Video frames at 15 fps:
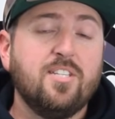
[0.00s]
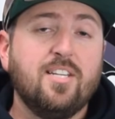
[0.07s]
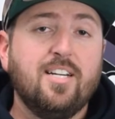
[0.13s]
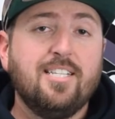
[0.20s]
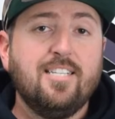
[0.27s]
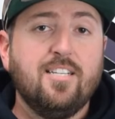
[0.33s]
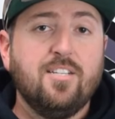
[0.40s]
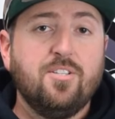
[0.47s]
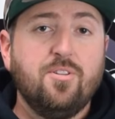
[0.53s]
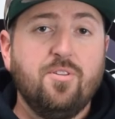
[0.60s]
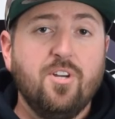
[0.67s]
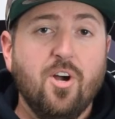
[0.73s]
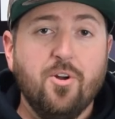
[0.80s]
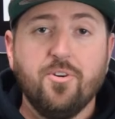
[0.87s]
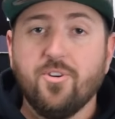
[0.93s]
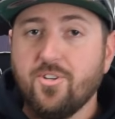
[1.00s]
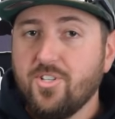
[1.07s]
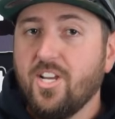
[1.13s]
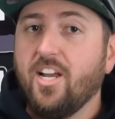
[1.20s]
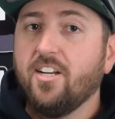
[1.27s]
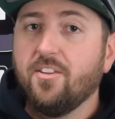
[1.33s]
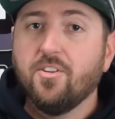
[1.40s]
that I did to the
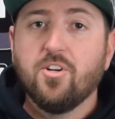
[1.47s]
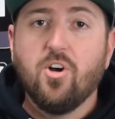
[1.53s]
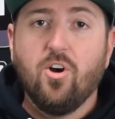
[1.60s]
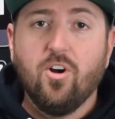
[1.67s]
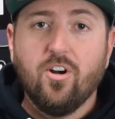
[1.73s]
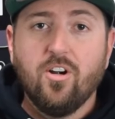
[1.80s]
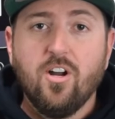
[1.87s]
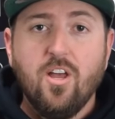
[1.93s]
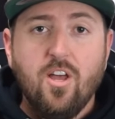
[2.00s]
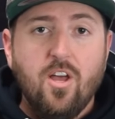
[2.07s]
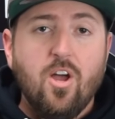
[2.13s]
underside of the car